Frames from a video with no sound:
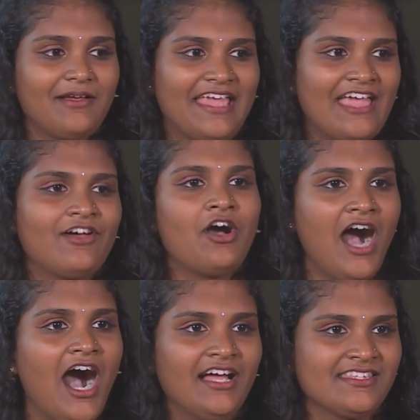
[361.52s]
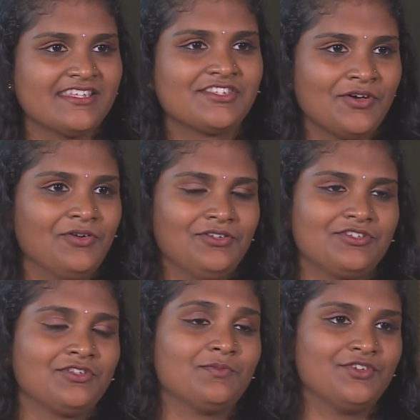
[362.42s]
gave our hearts and soul
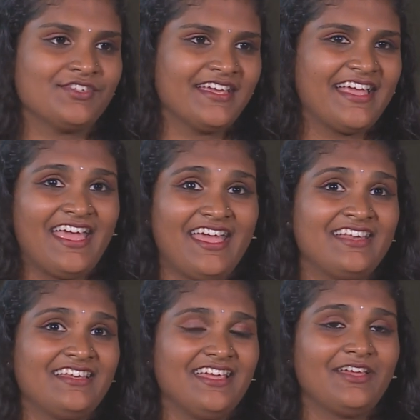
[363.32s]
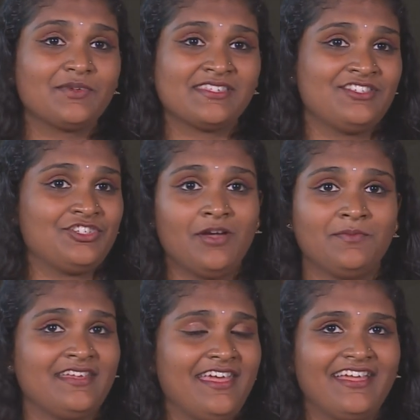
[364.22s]
to the music and it was in
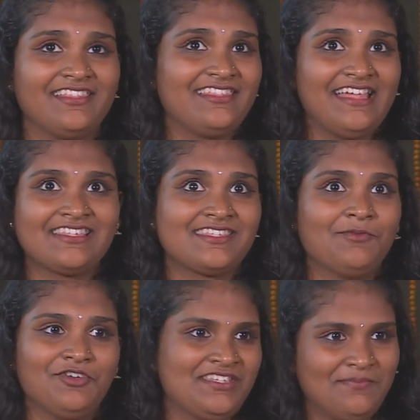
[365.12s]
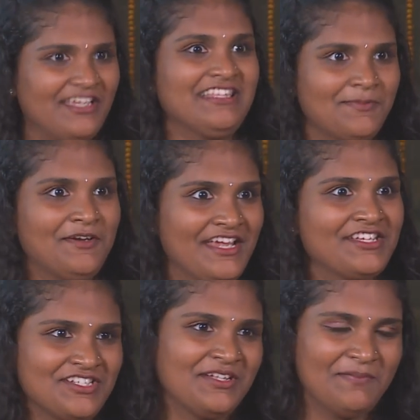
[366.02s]
Germany and that's the most
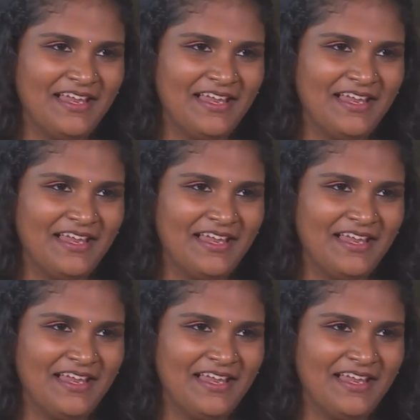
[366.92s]
inspirational